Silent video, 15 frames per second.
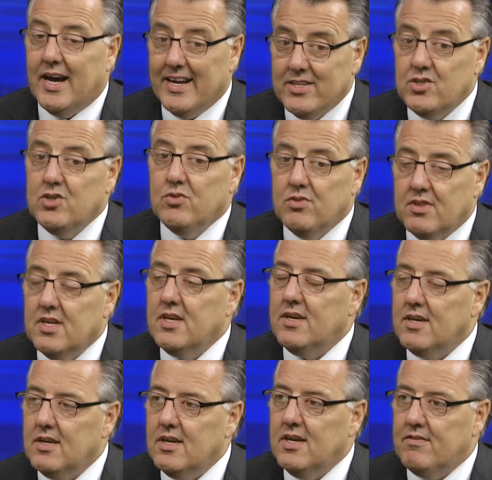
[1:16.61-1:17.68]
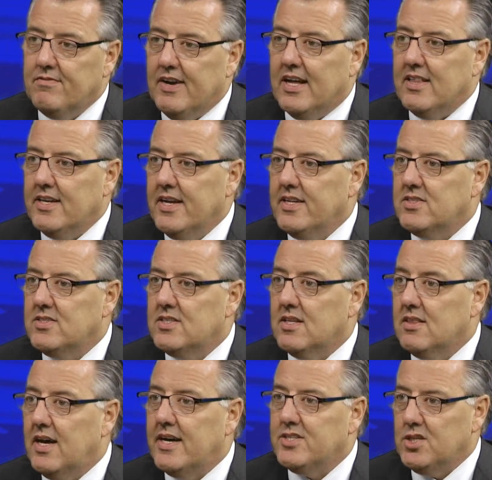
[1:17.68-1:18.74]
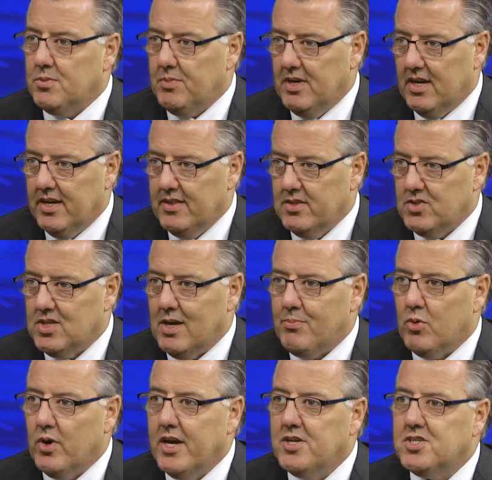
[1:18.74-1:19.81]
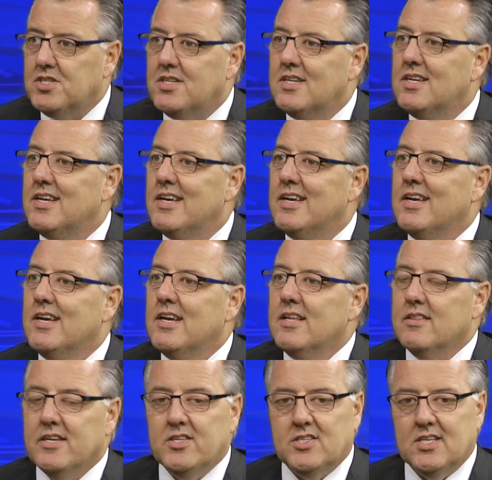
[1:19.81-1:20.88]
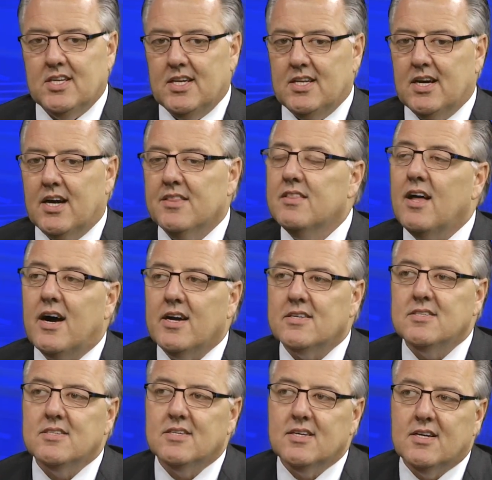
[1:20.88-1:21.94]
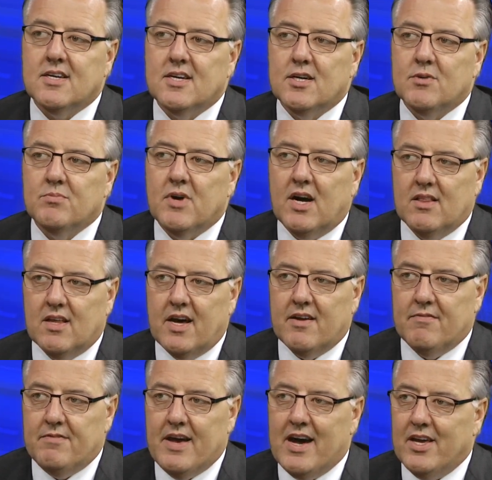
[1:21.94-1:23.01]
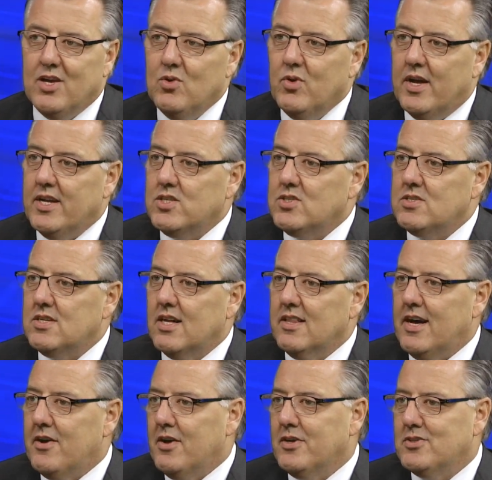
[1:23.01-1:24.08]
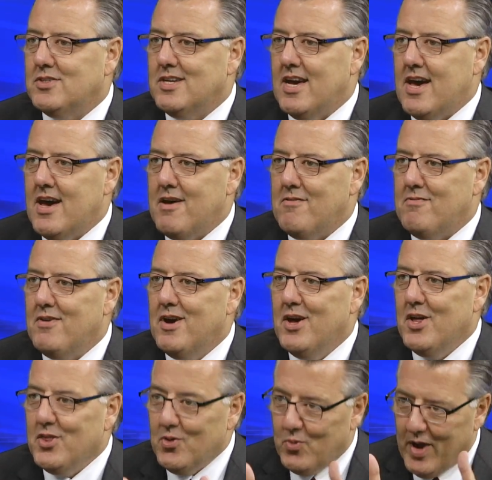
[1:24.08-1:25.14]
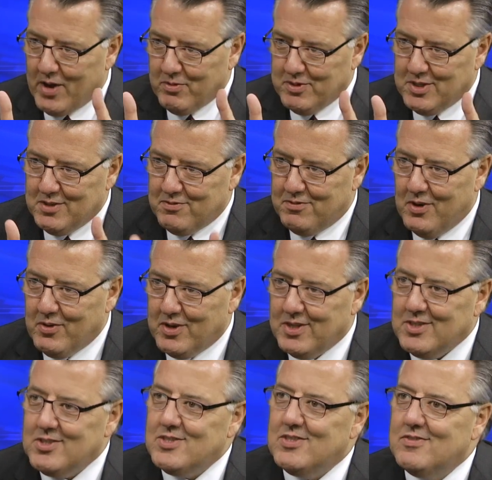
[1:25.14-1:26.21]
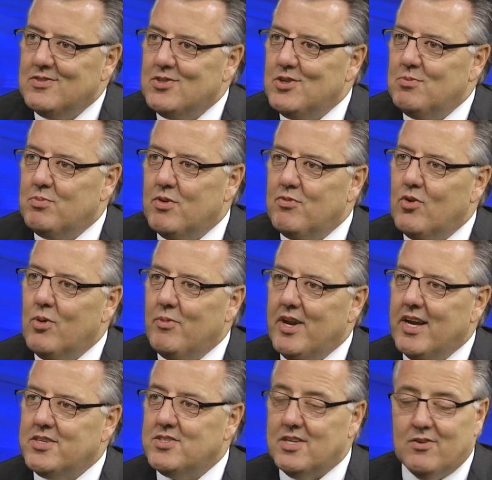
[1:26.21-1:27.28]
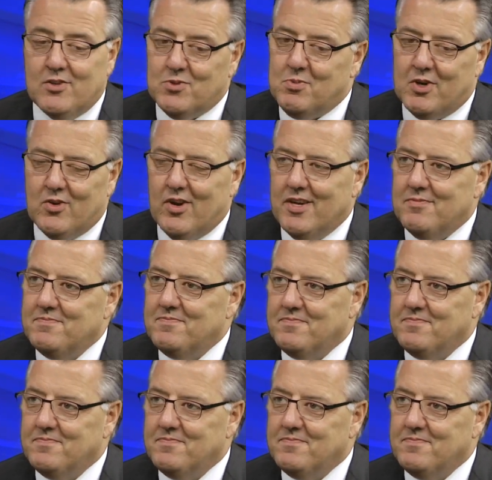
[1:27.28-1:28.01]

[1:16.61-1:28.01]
I do think it validates the logic behind the separation. Lisa, it unlocked um, a lot of value, and it's allowed us to have the requisite focus to perform and execute. It's been great.